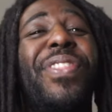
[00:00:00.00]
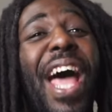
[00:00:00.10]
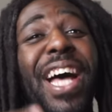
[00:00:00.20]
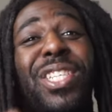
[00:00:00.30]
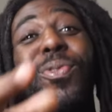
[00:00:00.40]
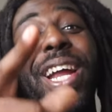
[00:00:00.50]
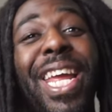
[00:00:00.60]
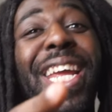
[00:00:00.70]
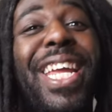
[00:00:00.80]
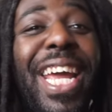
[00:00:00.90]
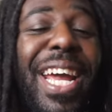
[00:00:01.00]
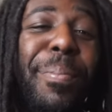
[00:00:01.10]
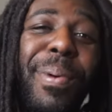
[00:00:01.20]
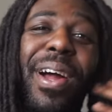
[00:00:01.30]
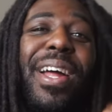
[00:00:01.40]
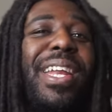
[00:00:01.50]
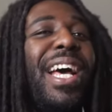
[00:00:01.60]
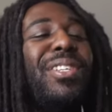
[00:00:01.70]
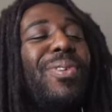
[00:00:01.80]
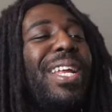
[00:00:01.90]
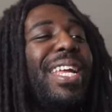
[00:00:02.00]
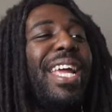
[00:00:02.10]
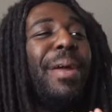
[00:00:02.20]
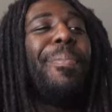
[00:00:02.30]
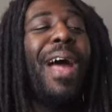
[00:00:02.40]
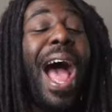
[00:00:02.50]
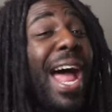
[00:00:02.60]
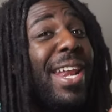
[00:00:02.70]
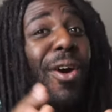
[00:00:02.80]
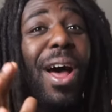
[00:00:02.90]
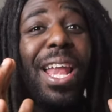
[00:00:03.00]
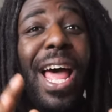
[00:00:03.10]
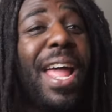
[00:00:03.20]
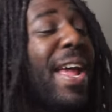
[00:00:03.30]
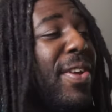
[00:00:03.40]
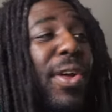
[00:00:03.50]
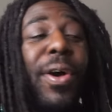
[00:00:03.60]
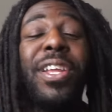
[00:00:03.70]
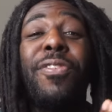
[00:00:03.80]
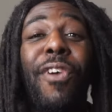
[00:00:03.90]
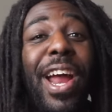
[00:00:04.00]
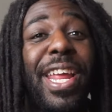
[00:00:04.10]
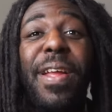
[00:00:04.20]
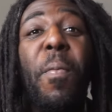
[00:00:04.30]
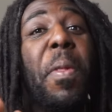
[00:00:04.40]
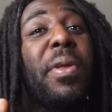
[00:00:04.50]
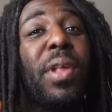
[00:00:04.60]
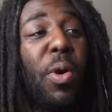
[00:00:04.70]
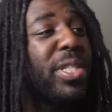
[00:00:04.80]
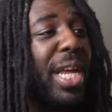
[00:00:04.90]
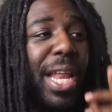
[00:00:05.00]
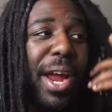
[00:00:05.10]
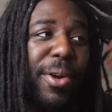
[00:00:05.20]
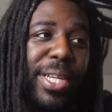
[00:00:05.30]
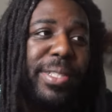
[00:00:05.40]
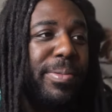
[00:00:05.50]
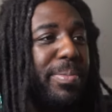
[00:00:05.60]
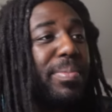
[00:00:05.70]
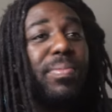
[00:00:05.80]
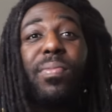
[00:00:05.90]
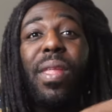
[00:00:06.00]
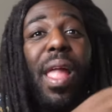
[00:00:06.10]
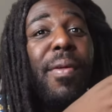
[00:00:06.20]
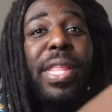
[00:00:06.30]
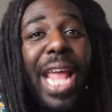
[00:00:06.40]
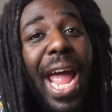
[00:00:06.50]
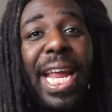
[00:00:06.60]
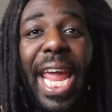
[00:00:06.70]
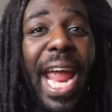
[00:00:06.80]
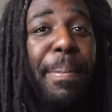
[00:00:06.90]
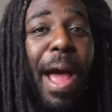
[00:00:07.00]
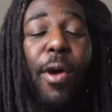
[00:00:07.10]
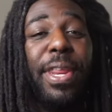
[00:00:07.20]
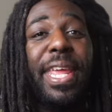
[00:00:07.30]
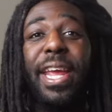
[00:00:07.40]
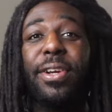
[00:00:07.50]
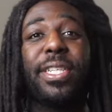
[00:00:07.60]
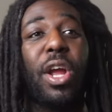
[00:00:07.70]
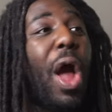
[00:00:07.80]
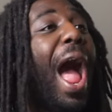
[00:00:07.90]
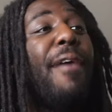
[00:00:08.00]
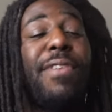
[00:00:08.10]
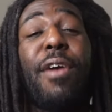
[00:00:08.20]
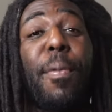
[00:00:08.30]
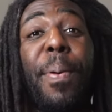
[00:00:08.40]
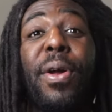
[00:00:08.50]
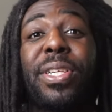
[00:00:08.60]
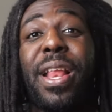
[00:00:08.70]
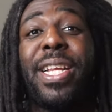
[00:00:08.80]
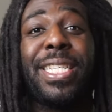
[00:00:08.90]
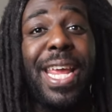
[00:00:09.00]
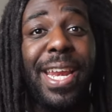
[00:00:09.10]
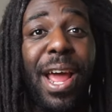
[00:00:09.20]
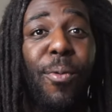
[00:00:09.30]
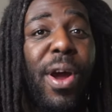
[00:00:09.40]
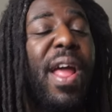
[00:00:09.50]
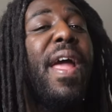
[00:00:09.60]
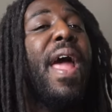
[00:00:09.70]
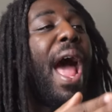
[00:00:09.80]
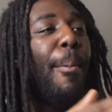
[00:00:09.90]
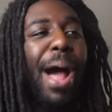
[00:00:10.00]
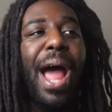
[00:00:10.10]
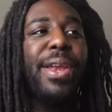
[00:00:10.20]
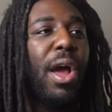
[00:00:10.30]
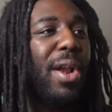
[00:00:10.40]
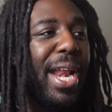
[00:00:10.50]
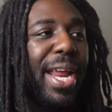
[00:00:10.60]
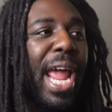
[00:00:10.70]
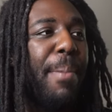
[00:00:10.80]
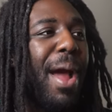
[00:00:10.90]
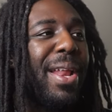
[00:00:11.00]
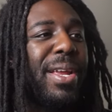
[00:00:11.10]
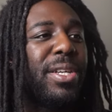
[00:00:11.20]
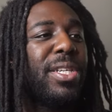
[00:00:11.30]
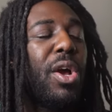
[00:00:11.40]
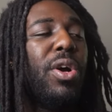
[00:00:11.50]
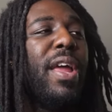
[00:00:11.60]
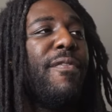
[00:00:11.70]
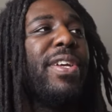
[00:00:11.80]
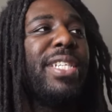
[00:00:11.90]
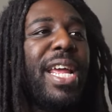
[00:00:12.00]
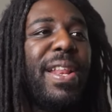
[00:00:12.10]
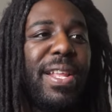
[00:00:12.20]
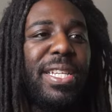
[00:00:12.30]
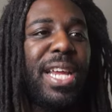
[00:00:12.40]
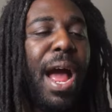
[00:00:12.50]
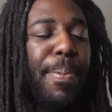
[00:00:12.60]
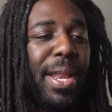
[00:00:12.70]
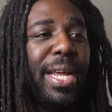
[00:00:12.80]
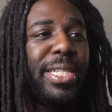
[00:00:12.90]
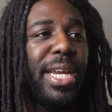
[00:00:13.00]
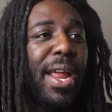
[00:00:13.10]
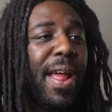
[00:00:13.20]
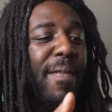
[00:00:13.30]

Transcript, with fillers: That's what he get, bro. That's what he get, bro. I know a lot. You know what's funny? You know what's hilarious? that came out years ago. I've never personally seen that one, but I know that it came out years ago if it's in this compilation.